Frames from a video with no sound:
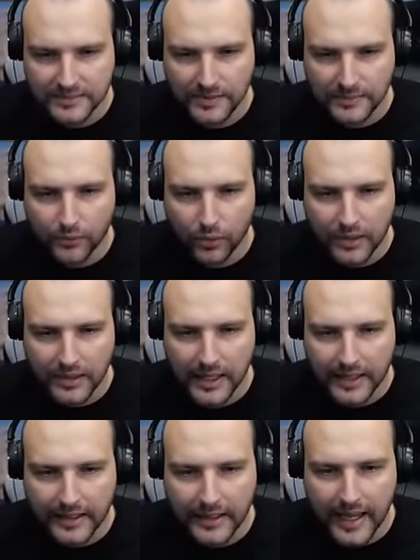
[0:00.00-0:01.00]
but more
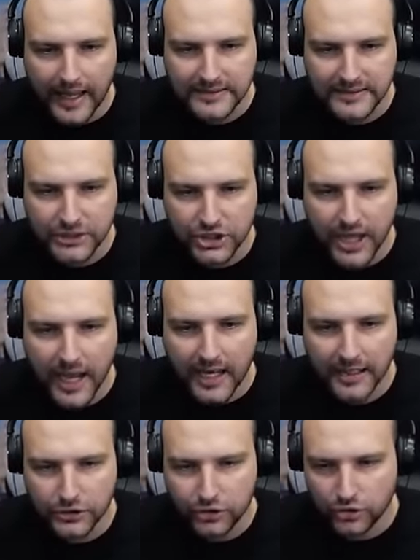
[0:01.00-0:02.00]
likely as a
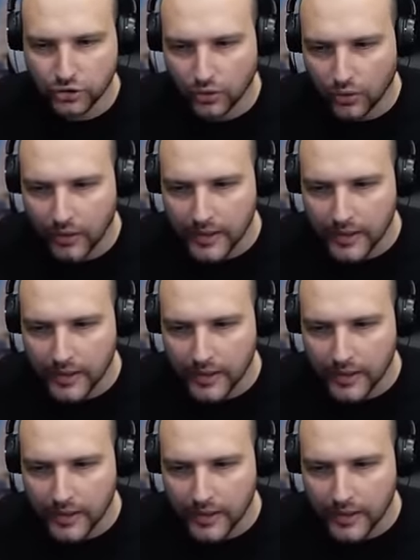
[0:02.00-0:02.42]
challenge to